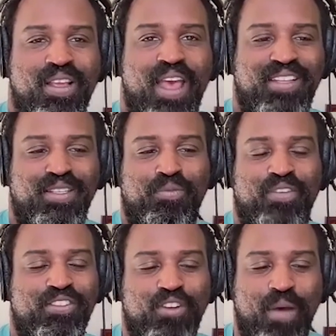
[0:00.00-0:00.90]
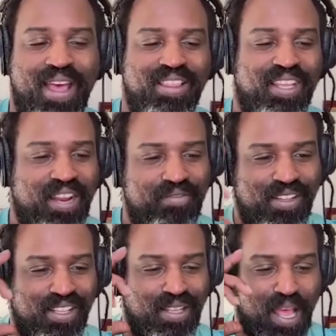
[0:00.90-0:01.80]
As a professional athlete,
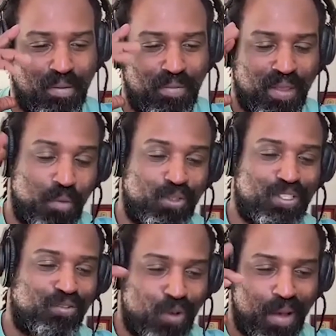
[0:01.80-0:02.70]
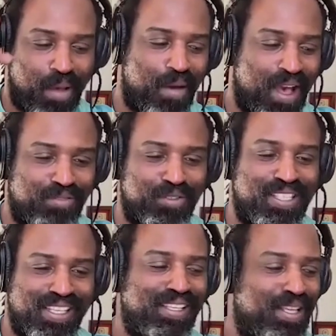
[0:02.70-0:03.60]
everything that most of what my mind was
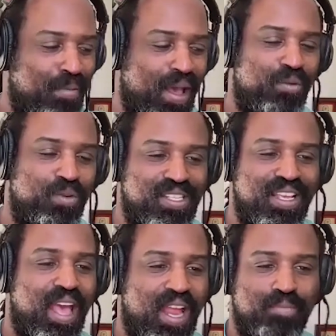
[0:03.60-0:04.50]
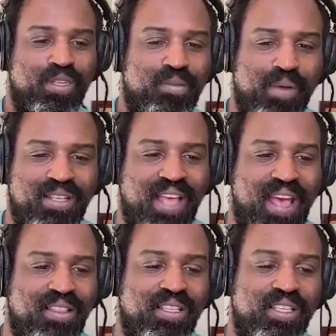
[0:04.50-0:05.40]
thinking about was how to be the best
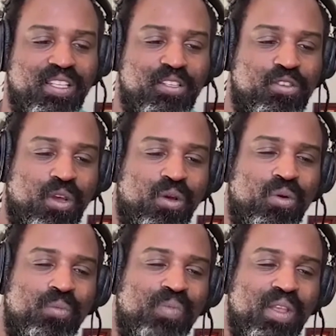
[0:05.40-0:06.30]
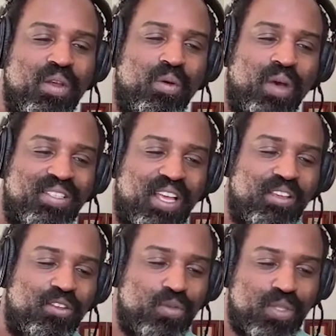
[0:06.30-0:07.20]
athlete. And so as I
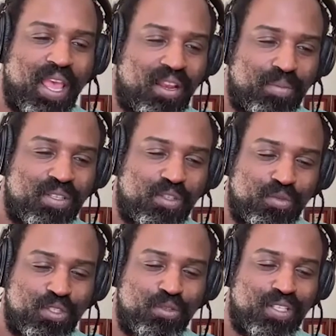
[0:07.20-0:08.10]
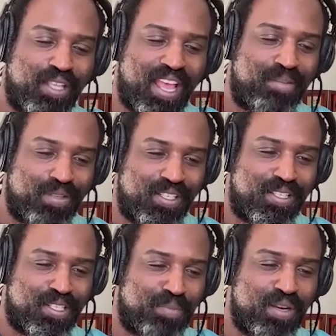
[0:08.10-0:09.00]
used cannabis, it was using cannabis in
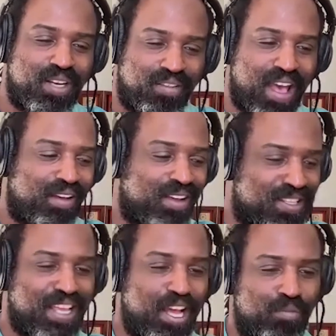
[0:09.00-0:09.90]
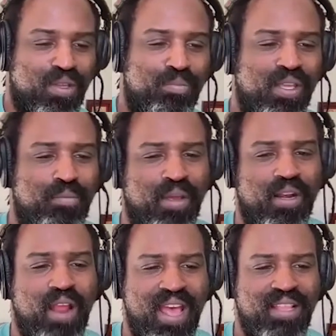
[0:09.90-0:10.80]
the spirit of, how can this help me be a
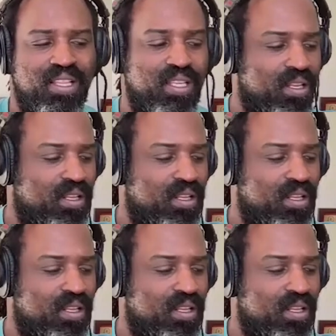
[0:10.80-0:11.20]
better athlete?